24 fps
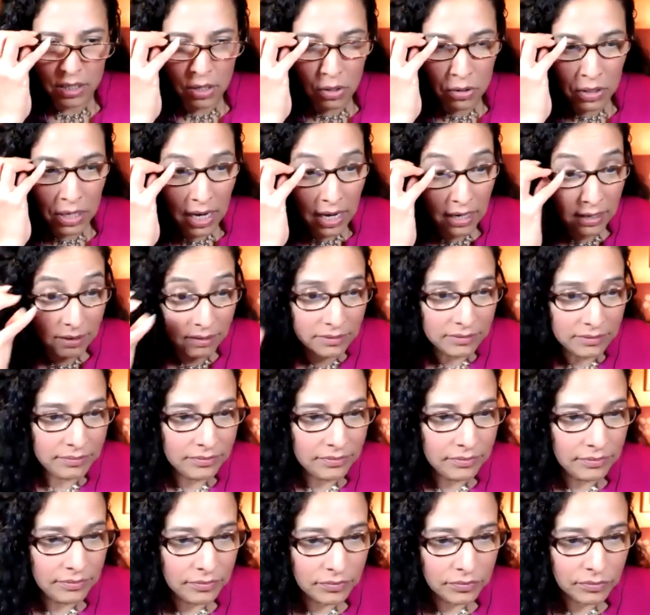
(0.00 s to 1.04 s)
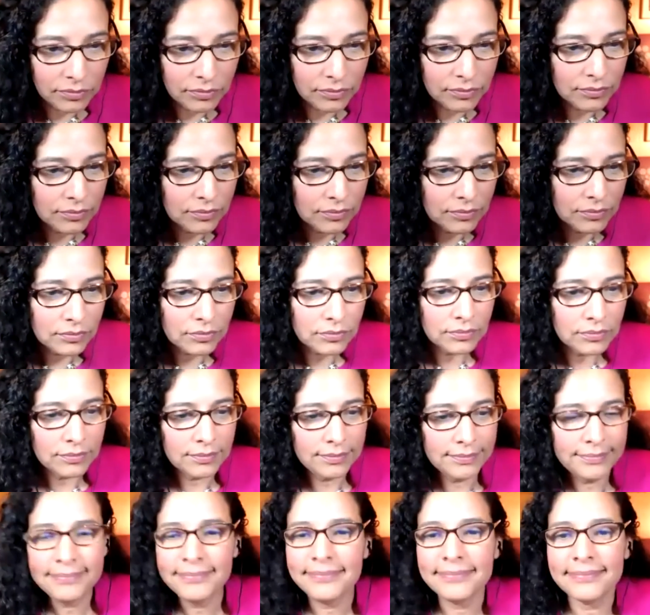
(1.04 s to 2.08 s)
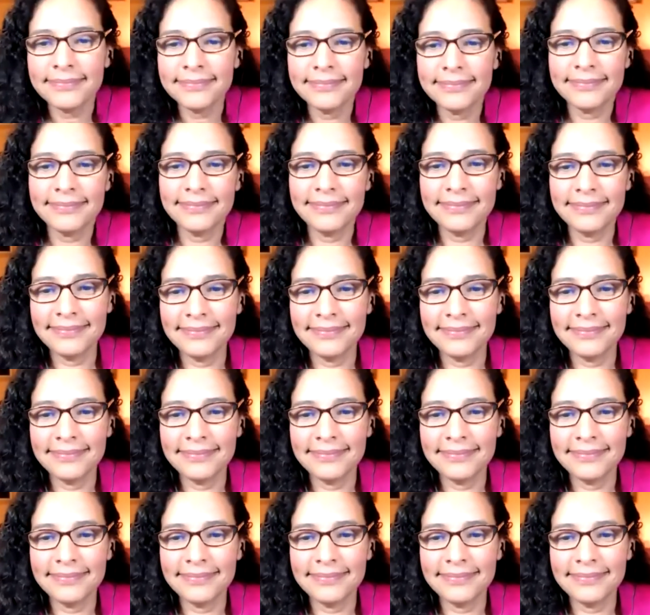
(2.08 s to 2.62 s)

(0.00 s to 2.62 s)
Okay. Next, next question is, Michele,